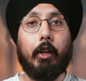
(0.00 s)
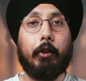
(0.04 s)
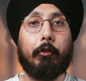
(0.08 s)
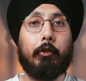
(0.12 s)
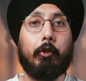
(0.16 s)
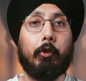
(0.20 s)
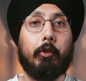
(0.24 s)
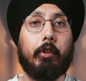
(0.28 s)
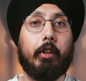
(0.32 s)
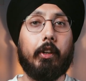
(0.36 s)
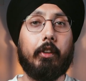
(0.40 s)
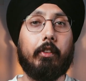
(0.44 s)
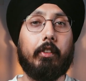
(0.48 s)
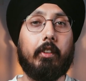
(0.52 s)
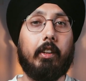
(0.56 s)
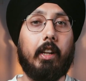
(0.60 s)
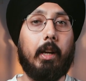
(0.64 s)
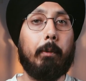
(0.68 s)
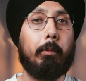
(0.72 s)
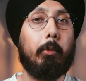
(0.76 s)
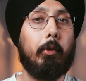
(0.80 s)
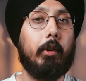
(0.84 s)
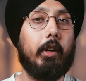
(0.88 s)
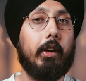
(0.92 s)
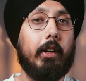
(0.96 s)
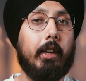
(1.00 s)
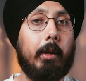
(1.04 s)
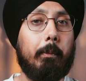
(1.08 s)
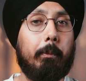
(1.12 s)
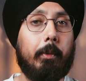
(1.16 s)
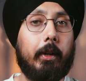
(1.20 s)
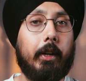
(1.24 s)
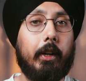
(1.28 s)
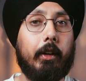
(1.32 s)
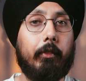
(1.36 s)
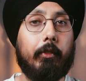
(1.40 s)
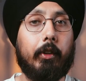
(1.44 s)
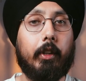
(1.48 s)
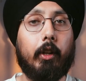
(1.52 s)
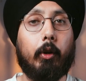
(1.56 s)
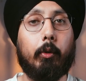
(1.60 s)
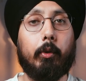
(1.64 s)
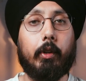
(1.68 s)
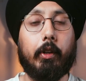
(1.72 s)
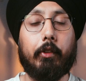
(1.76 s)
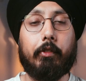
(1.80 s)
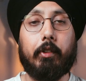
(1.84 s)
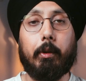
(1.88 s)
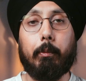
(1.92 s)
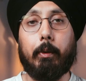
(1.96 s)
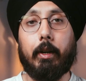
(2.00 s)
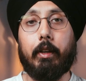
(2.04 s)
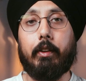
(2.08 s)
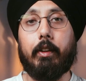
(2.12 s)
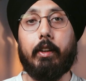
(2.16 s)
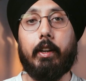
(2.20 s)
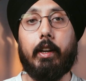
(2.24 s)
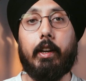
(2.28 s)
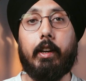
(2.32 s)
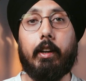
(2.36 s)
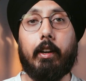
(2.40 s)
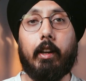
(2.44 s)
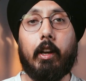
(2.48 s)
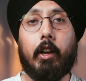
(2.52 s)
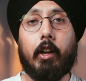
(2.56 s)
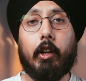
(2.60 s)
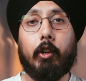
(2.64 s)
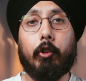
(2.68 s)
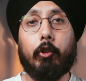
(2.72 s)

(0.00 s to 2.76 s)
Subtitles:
If you just slap on a template without customizing it,